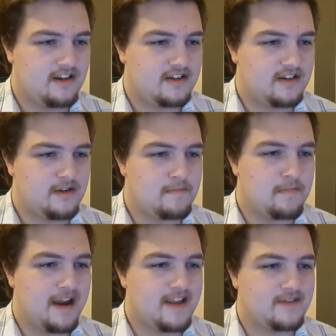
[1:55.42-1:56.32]
She's gonna
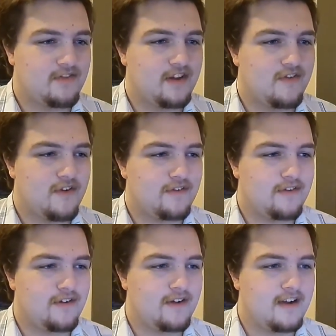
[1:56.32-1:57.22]
bite his finger off.
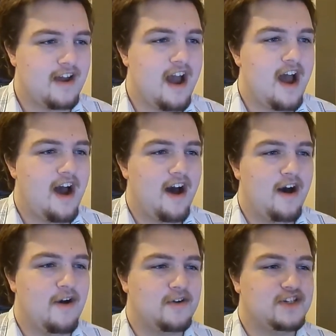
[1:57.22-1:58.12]

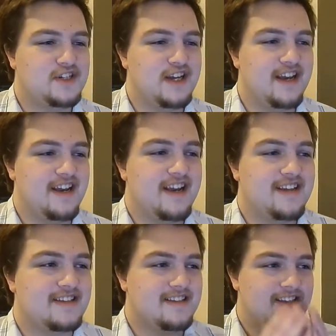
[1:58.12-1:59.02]
Oh shit, he
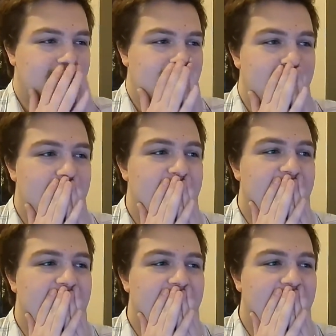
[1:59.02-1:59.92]
is, isn't he?
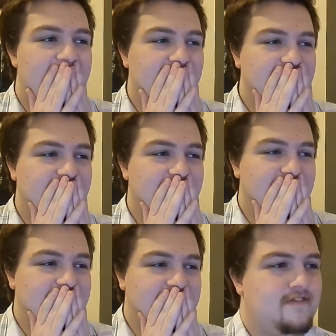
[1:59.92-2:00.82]
She
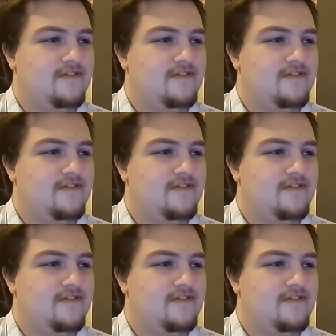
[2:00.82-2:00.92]
is.